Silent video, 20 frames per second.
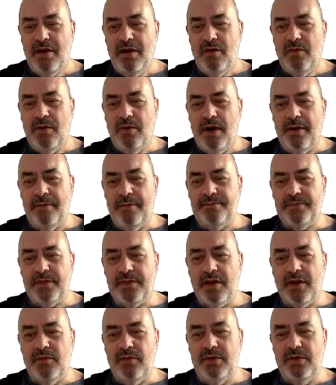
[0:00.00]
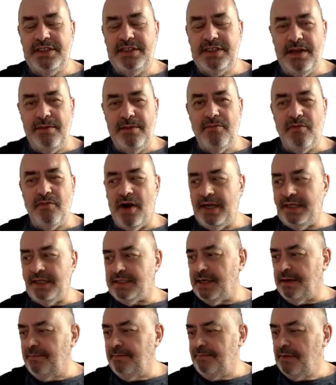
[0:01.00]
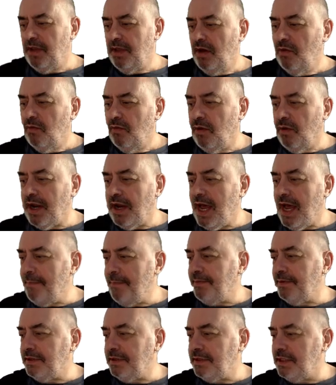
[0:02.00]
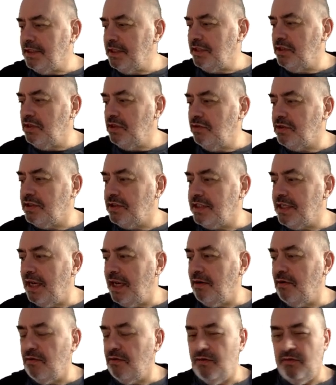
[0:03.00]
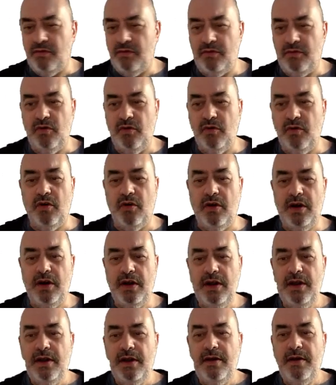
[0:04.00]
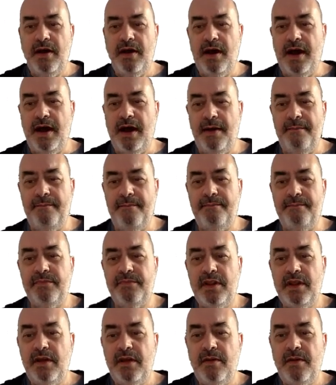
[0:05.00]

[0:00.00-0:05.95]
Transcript: Well, with ZimmWriter, what happens is you set your um,